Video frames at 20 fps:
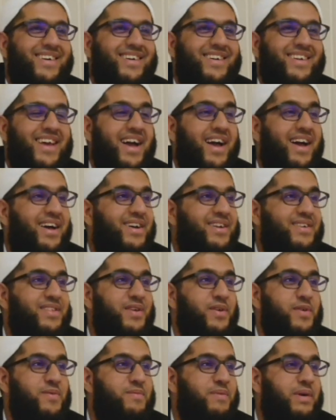Yeah,
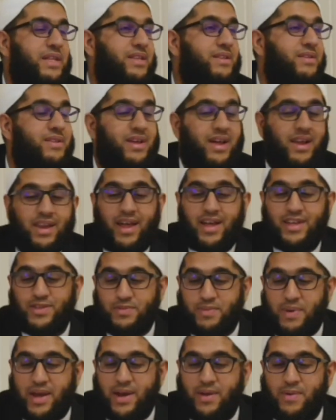no, but Allah
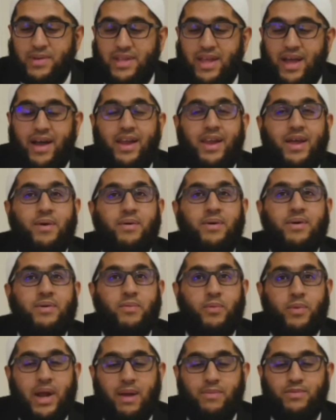subhanahu wa ta'ala,
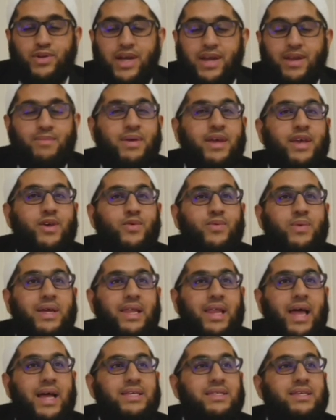what I'm trying to make you
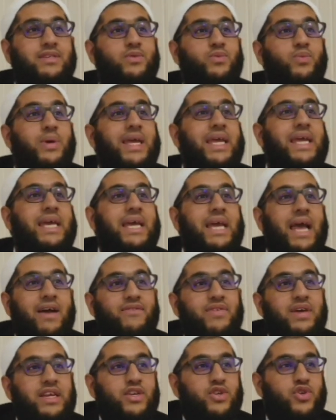realize is we
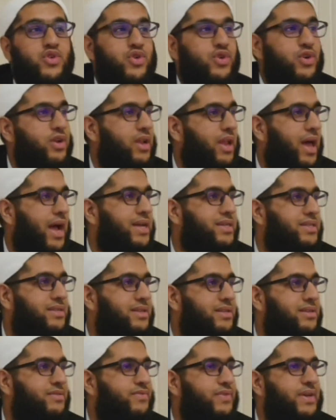have internalized
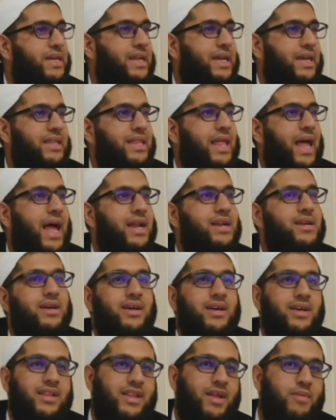this feeling that
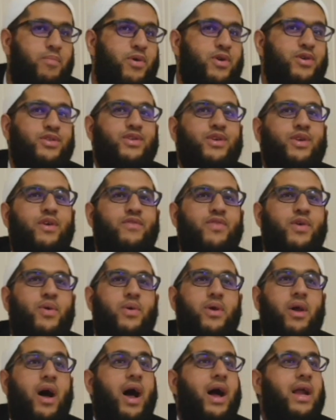the person of the
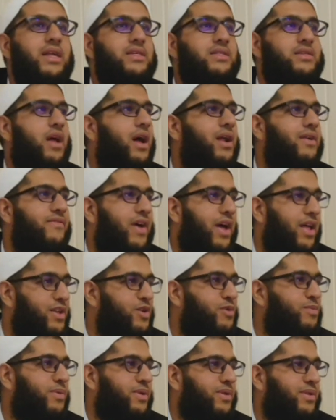Quran is not
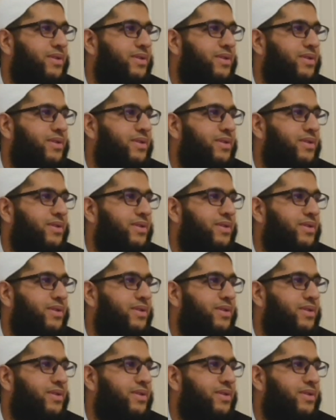valuable.